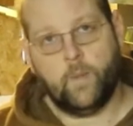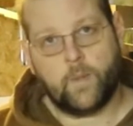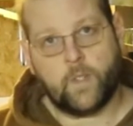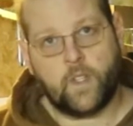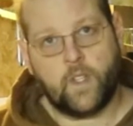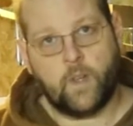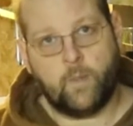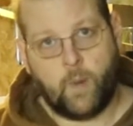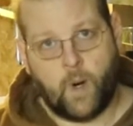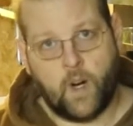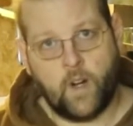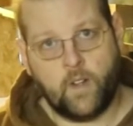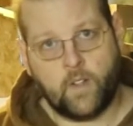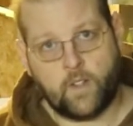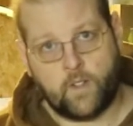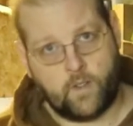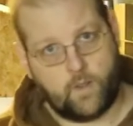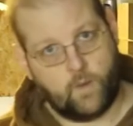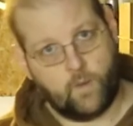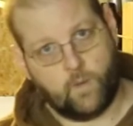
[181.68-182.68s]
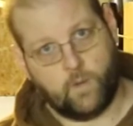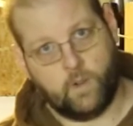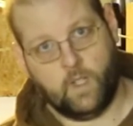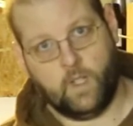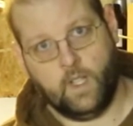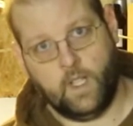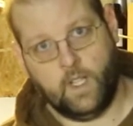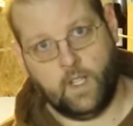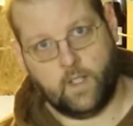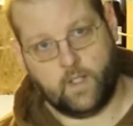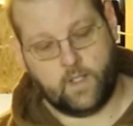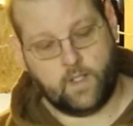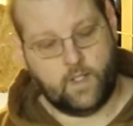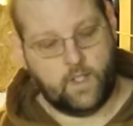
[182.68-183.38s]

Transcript: the parts release